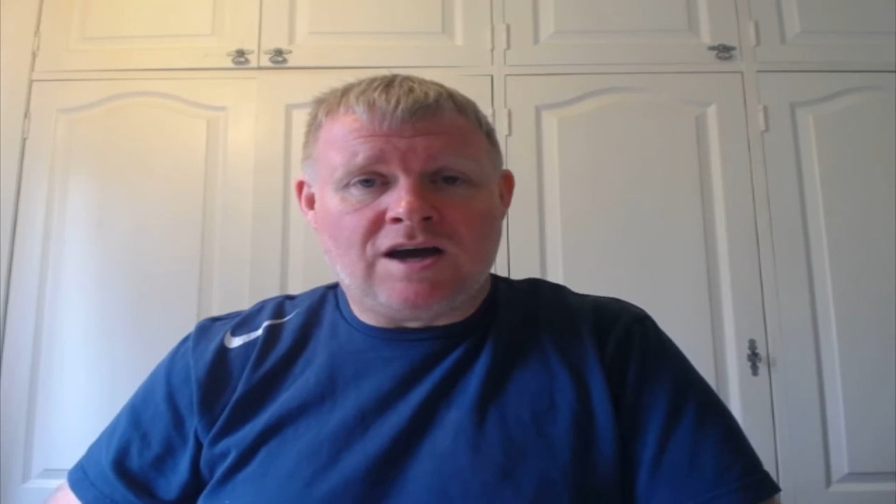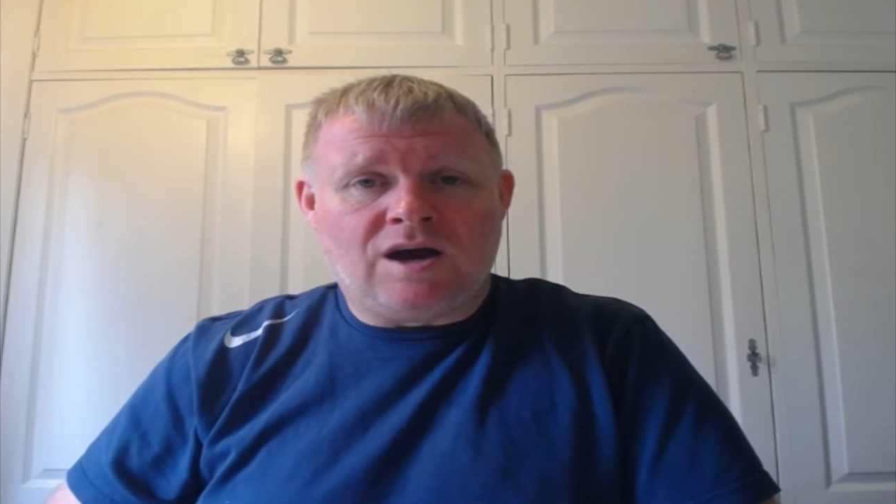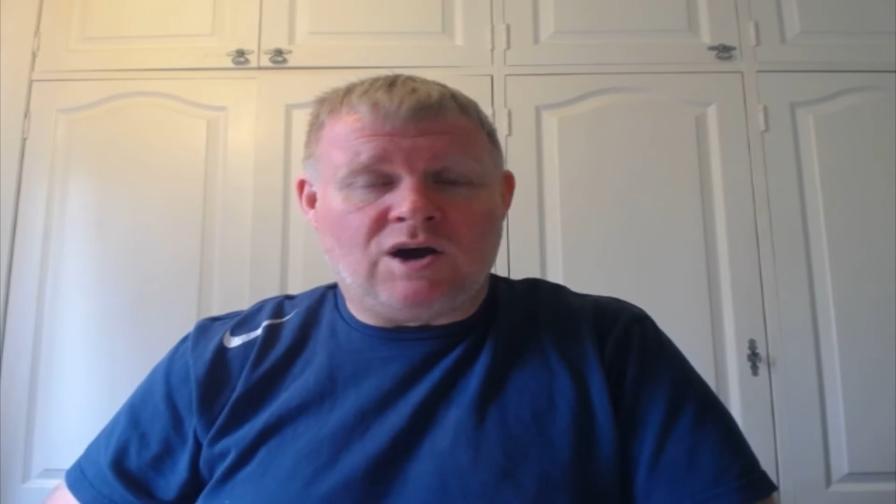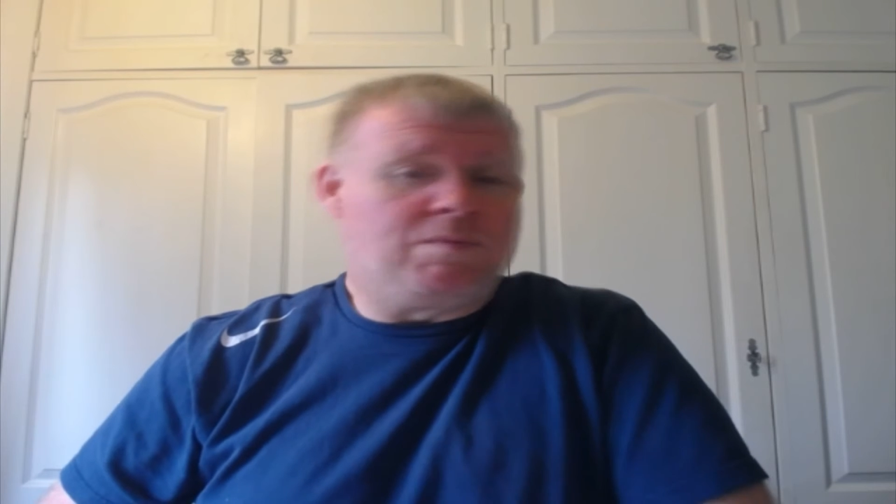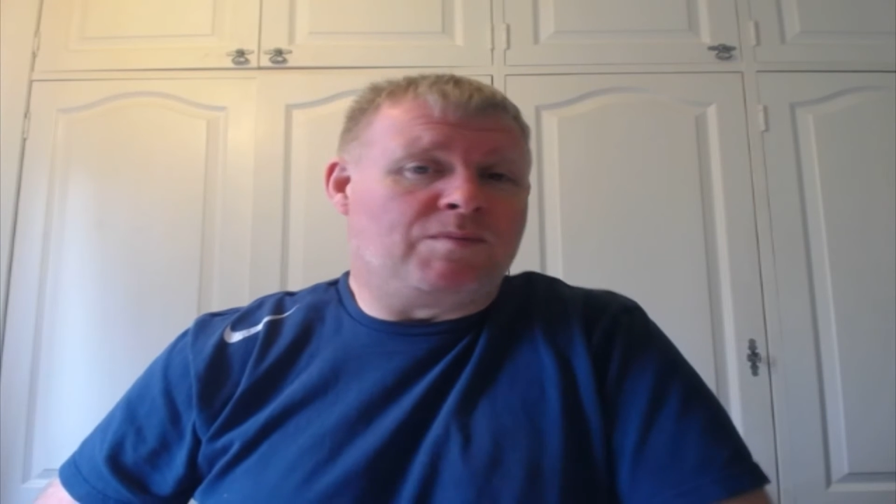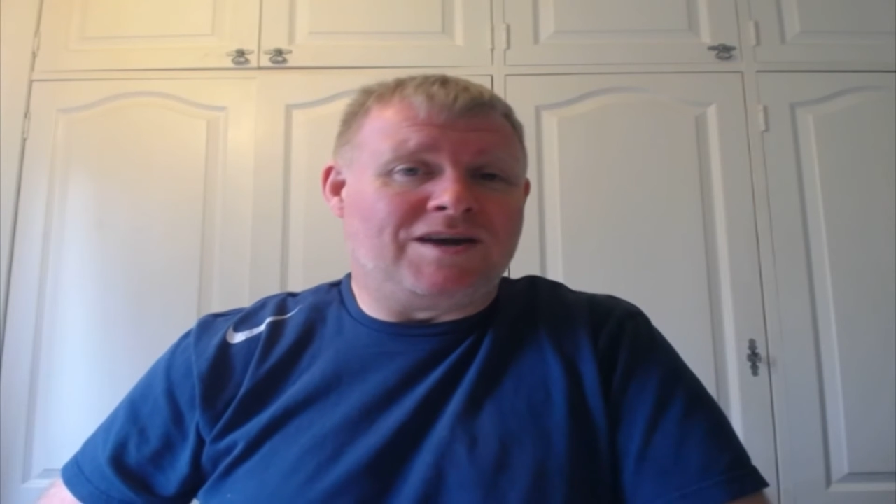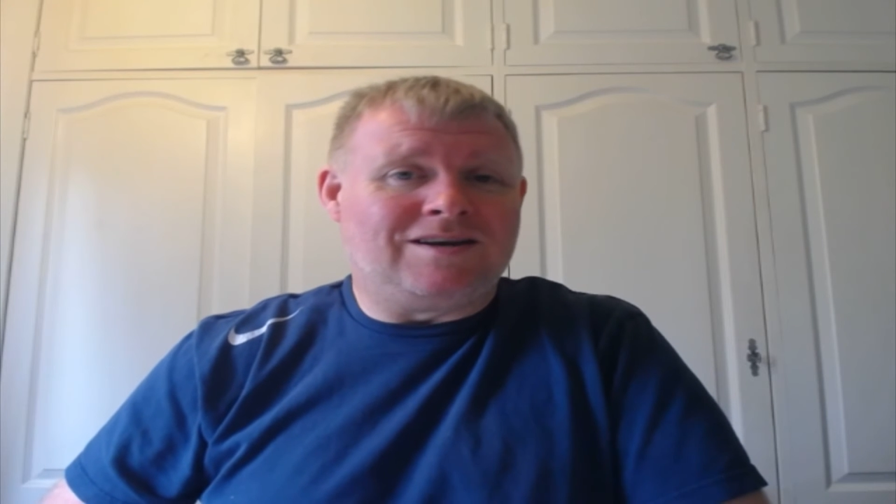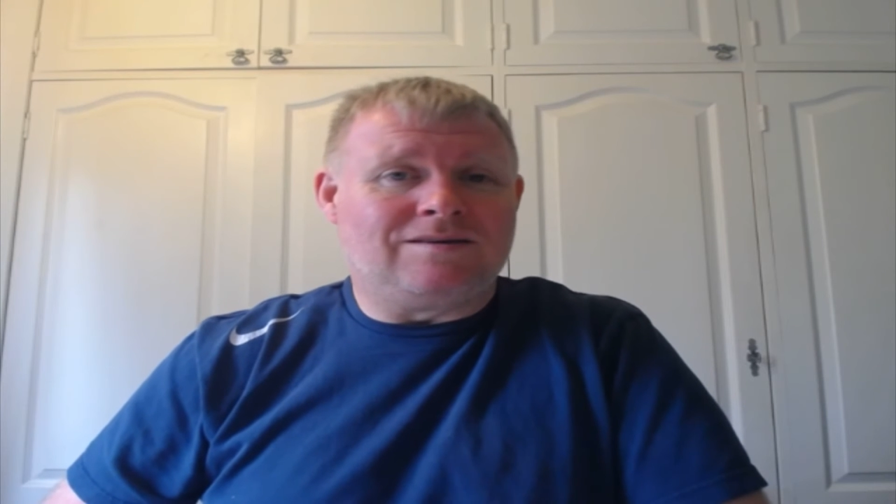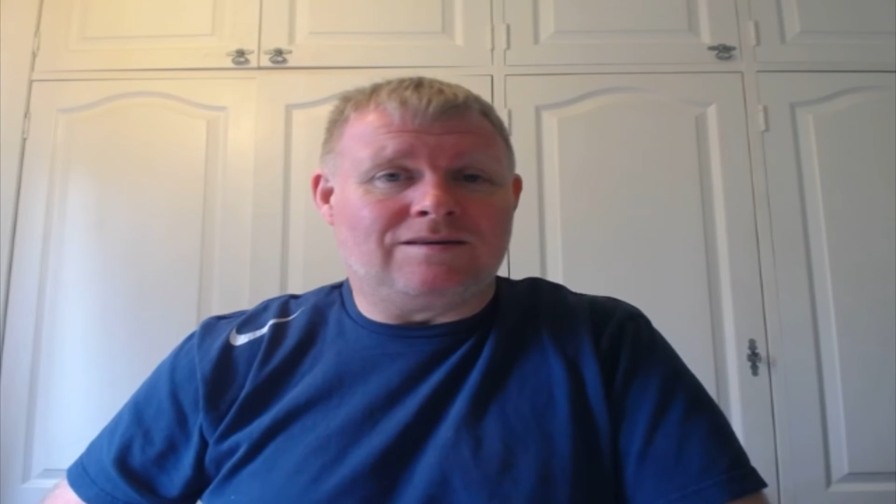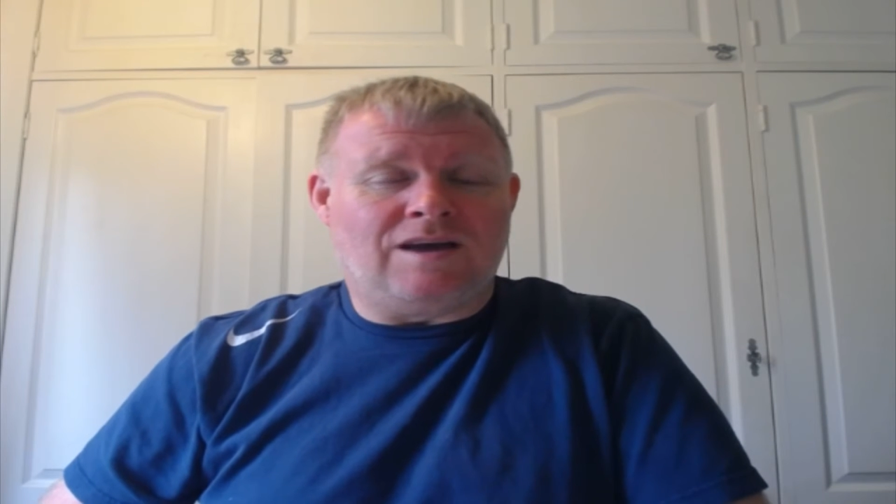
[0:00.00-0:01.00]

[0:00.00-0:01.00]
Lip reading: I hope I've been